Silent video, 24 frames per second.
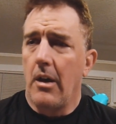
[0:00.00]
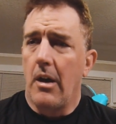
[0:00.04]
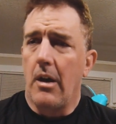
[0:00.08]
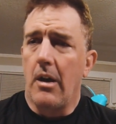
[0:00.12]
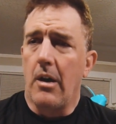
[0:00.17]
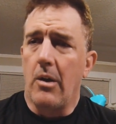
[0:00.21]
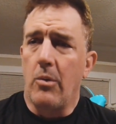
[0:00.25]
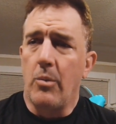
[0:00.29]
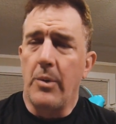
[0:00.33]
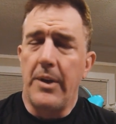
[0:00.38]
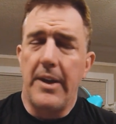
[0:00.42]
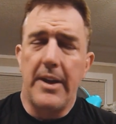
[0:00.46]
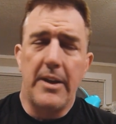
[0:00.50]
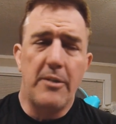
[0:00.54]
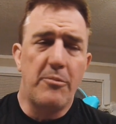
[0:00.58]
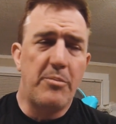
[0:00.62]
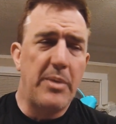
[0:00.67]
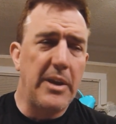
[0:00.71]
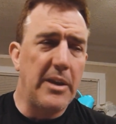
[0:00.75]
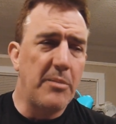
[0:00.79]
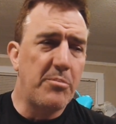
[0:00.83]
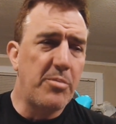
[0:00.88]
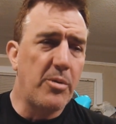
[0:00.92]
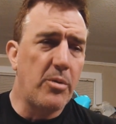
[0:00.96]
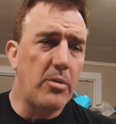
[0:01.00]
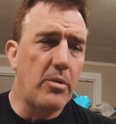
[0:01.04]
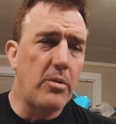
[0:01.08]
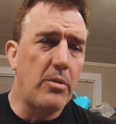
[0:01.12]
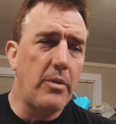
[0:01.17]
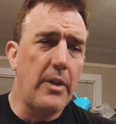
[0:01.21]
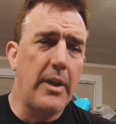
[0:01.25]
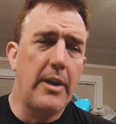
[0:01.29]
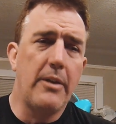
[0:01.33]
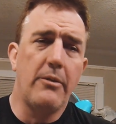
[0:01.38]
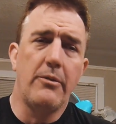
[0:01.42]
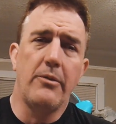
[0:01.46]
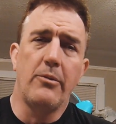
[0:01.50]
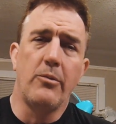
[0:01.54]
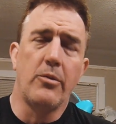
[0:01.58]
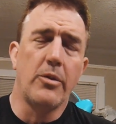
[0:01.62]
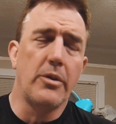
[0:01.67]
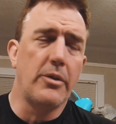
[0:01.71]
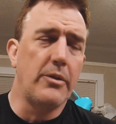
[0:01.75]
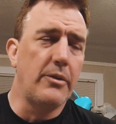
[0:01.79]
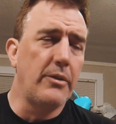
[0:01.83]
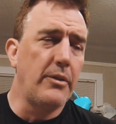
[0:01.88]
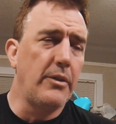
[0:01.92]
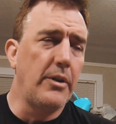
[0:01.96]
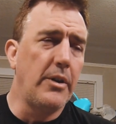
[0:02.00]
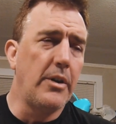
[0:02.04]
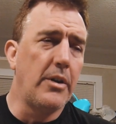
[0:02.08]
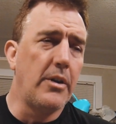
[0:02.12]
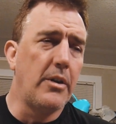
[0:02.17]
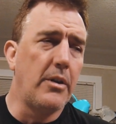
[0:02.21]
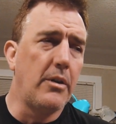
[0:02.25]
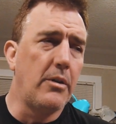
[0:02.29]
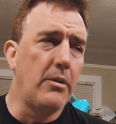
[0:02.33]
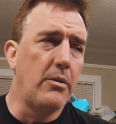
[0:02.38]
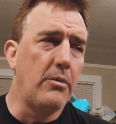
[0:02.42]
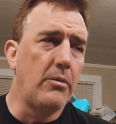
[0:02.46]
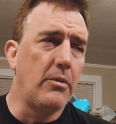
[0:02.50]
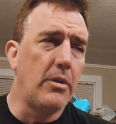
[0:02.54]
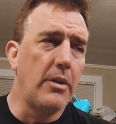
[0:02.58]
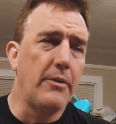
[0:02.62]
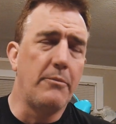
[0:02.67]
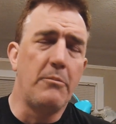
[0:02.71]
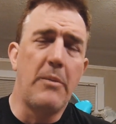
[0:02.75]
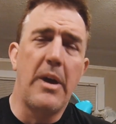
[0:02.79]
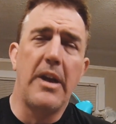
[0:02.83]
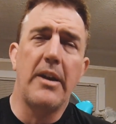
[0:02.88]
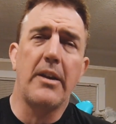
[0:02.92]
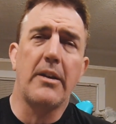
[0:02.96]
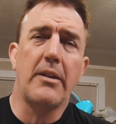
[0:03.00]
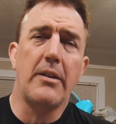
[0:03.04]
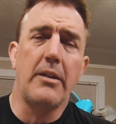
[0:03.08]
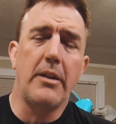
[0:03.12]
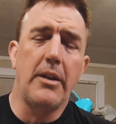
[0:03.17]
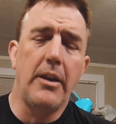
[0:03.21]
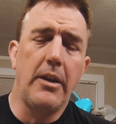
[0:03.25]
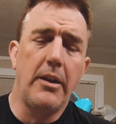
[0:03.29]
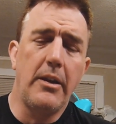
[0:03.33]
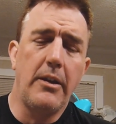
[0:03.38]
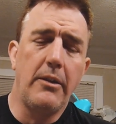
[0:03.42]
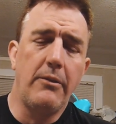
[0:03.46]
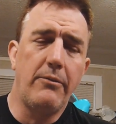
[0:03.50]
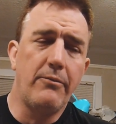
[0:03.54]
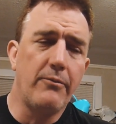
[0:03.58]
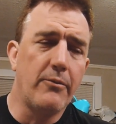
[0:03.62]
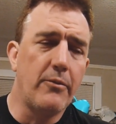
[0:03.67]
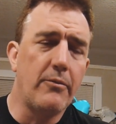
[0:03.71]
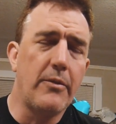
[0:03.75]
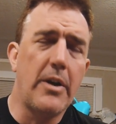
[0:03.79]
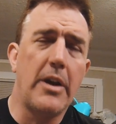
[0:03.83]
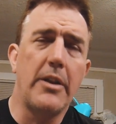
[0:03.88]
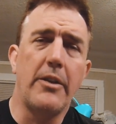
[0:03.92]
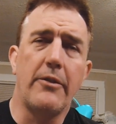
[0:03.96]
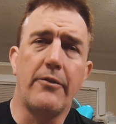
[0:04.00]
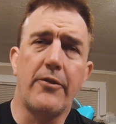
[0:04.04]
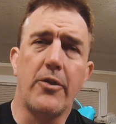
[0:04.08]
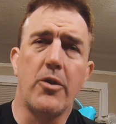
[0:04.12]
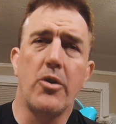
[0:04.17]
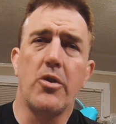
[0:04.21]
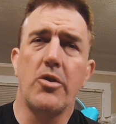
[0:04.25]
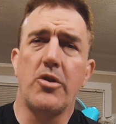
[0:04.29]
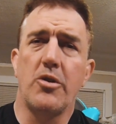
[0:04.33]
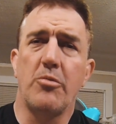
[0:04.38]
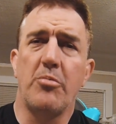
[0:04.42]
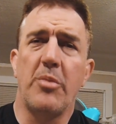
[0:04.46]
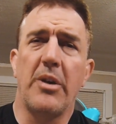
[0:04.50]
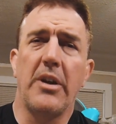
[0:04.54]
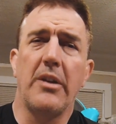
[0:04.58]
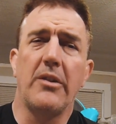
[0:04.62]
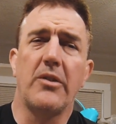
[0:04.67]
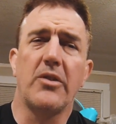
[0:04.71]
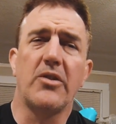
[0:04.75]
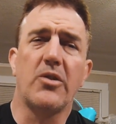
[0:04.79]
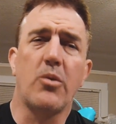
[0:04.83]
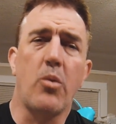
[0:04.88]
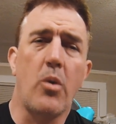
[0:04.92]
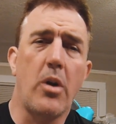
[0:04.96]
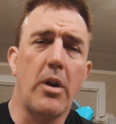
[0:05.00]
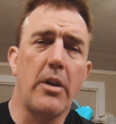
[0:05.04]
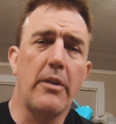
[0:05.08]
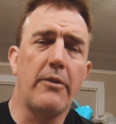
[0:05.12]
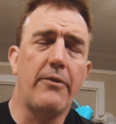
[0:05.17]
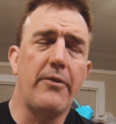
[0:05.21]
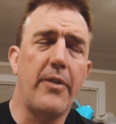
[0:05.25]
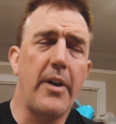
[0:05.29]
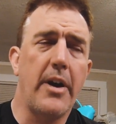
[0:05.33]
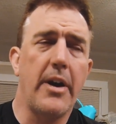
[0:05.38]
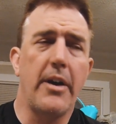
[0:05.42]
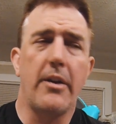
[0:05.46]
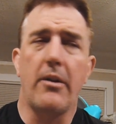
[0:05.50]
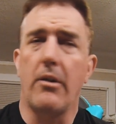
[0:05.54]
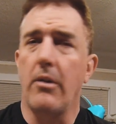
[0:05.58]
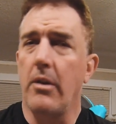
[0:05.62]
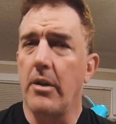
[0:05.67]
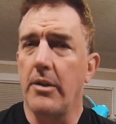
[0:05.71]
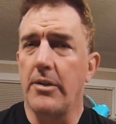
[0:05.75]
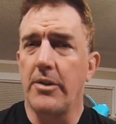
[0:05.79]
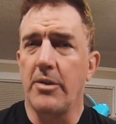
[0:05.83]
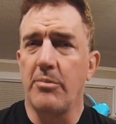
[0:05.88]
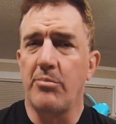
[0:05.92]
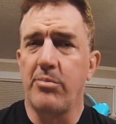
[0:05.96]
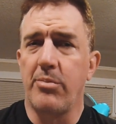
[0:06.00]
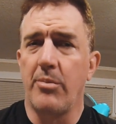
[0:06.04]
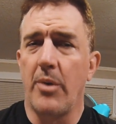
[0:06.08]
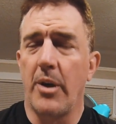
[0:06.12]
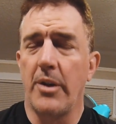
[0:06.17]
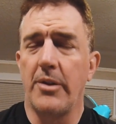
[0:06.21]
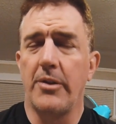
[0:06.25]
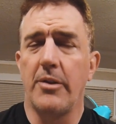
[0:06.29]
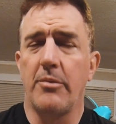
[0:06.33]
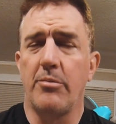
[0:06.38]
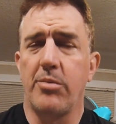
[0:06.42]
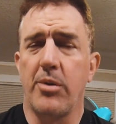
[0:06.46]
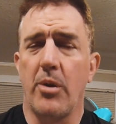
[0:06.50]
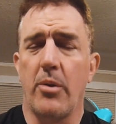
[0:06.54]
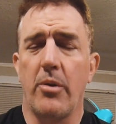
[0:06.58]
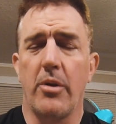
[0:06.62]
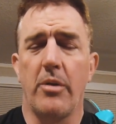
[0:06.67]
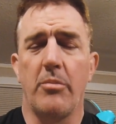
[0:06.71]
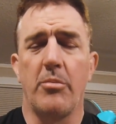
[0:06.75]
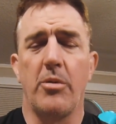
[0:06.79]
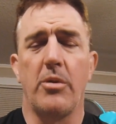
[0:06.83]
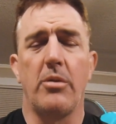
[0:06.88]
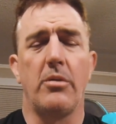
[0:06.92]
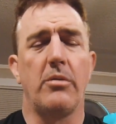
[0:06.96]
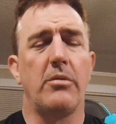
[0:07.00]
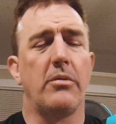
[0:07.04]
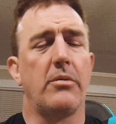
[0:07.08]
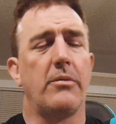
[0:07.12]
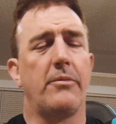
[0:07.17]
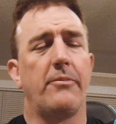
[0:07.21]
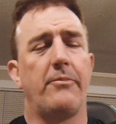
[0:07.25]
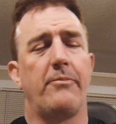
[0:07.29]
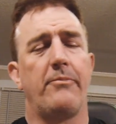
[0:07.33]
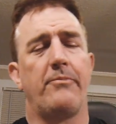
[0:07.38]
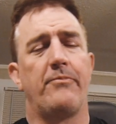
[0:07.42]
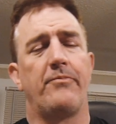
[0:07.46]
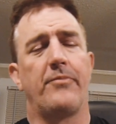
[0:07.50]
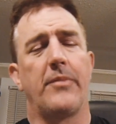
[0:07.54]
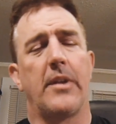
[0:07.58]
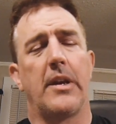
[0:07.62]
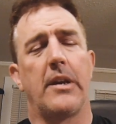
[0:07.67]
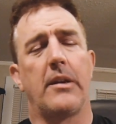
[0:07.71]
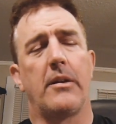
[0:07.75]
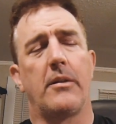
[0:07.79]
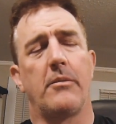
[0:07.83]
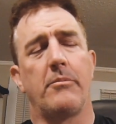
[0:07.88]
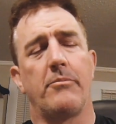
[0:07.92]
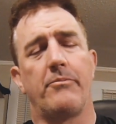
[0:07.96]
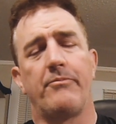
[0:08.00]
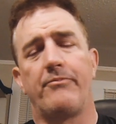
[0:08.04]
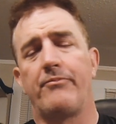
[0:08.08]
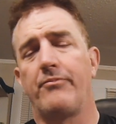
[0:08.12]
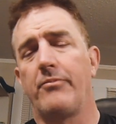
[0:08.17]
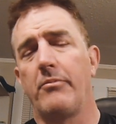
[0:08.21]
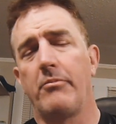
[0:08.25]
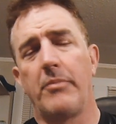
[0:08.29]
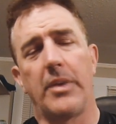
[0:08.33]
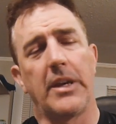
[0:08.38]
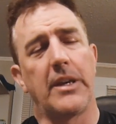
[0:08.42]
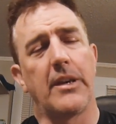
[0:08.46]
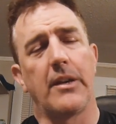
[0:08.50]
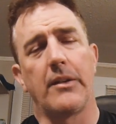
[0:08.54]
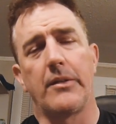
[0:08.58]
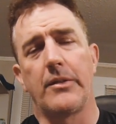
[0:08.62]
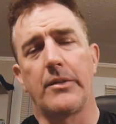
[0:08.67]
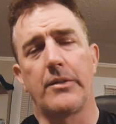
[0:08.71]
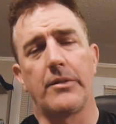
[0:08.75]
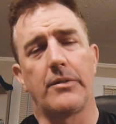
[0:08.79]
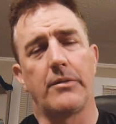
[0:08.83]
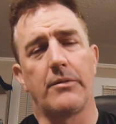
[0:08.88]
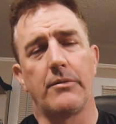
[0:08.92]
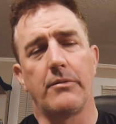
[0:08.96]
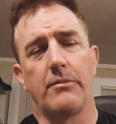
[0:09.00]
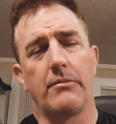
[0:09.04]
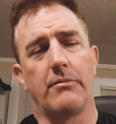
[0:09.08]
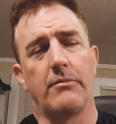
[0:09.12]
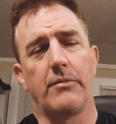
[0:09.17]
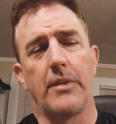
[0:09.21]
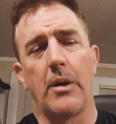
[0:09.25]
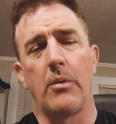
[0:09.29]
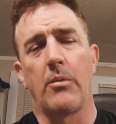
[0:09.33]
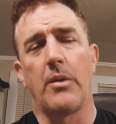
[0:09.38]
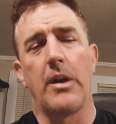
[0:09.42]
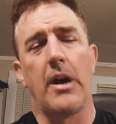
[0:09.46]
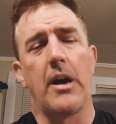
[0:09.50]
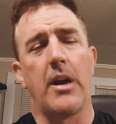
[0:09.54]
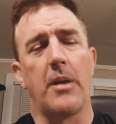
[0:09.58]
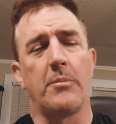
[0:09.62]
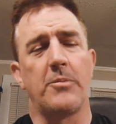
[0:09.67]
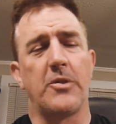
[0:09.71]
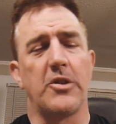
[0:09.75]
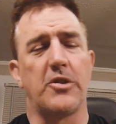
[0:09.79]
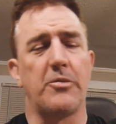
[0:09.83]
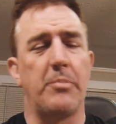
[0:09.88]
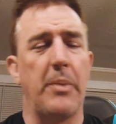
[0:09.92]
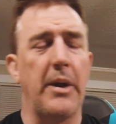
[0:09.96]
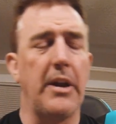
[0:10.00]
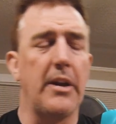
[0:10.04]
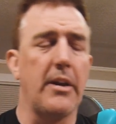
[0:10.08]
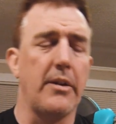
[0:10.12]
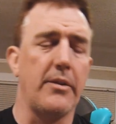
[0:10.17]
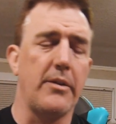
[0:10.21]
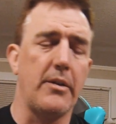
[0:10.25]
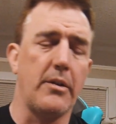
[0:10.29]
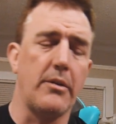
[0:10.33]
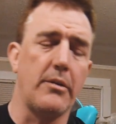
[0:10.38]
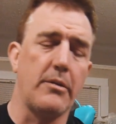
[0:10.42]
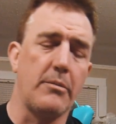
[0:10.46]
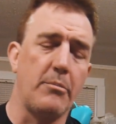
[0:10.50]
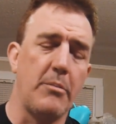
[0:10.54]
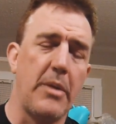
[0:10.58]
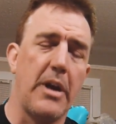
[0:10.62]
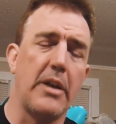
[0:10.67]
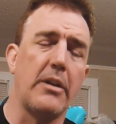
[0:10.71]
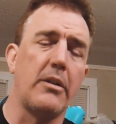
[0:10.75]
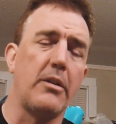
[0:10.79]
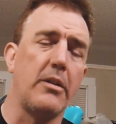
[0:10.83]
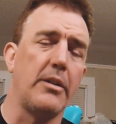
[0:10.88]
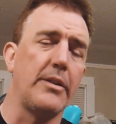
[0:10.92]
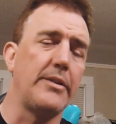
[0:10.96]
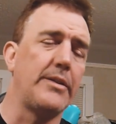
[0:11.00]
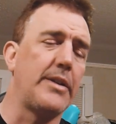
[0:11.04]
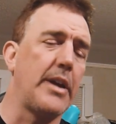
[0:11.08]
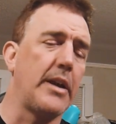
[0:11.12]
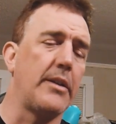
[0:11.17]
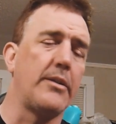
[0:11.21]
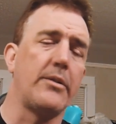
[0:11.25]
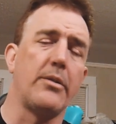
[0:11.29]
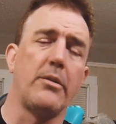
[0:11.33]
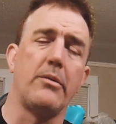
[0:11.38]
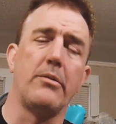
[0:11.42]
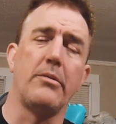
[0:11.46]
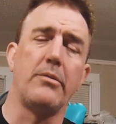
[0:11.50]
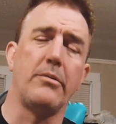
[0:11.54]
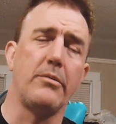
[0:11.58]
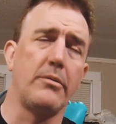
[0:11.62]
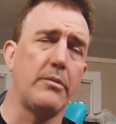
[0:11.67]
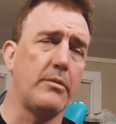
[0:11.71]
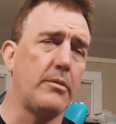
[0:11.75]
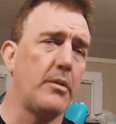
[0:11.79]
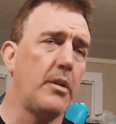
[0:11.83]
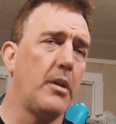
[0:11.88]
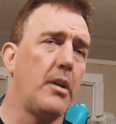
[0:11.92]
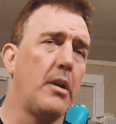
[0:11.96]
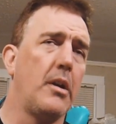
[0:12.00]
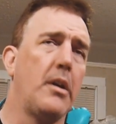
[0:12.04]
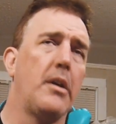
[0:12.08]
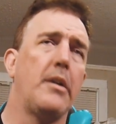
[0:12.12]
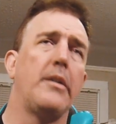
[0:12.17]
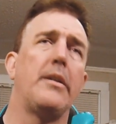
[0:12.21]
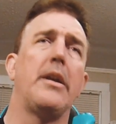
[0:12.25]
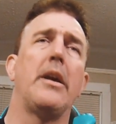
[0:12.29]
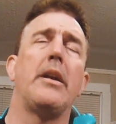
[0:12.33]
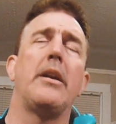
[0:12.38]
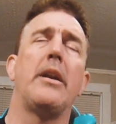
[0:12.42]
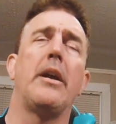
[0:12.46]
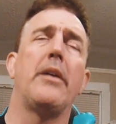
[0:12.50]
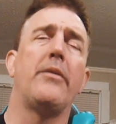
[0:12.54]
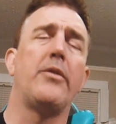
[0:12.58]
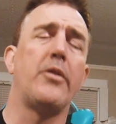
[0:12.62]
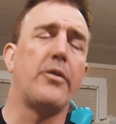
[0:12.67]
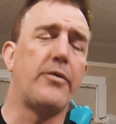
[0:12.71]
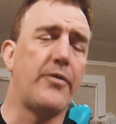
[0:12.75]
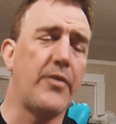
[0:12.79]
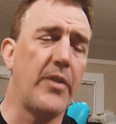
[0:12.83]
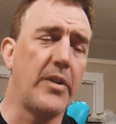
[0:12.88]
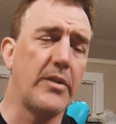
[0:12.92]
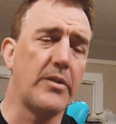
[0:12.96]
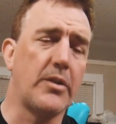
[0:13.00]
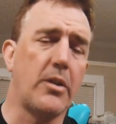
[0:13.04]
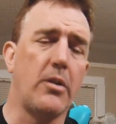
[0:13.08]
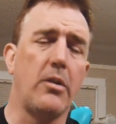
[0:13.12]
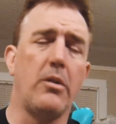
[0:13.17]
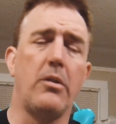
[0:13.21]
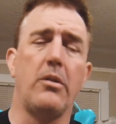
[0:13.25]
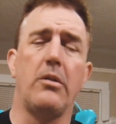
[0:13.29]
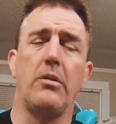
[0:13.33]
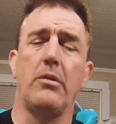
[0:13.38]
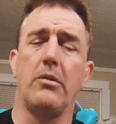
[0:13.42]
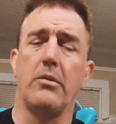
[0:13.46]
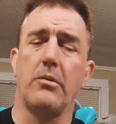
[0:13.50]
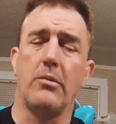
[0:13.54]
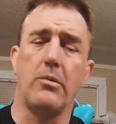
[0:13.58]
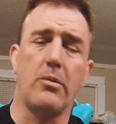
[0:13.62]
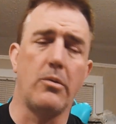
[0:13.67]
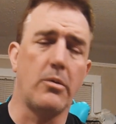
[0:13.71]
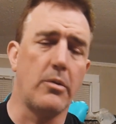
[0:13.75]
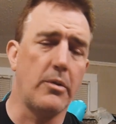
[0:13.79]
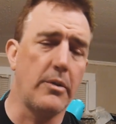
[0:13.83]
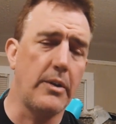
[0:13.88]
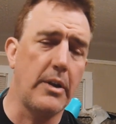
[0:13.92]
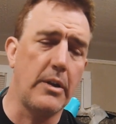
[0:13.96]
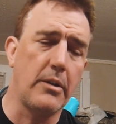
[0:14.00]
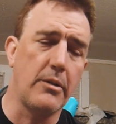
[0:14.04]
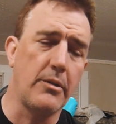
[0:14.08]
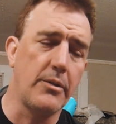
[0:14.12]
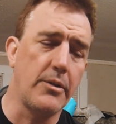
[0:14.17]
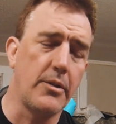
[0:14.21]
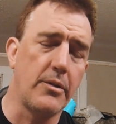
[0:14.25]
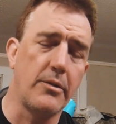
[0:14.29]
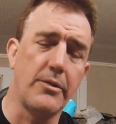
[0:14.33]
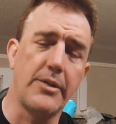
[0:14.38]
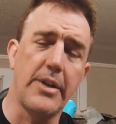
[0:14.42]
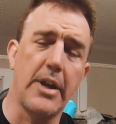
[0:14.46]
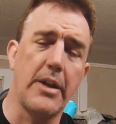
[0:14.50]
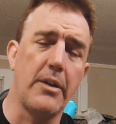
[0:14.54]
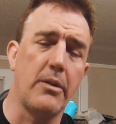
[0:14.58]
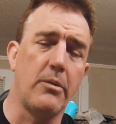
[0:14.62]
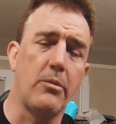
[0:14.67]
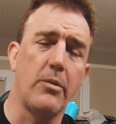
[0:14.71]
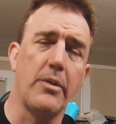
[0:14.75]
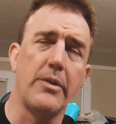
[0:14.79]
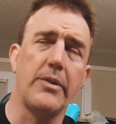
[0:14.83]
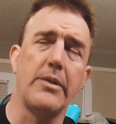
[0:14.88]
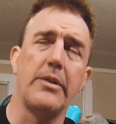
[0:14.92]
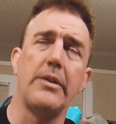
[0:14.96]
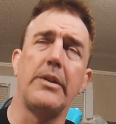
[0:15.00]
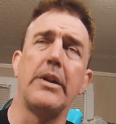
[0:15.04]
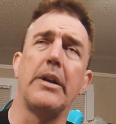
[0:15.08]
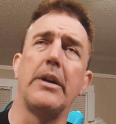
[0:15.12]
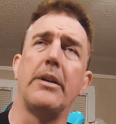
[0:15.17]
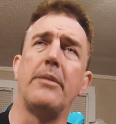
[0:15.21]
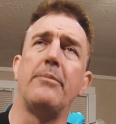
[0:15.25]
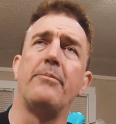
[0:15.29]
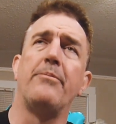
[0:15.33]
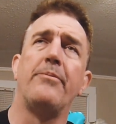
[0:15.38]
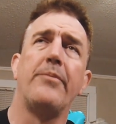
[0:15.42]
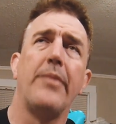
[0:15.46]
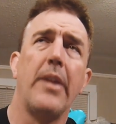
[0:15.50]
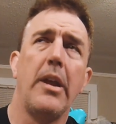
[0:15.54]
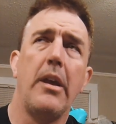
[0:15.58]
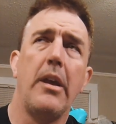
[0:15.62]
We had people that were, medically on the verge of being disqualified or undeployable because they were not up to speed on their medical and dental. They hadn't had their physical or their dental wasn't done.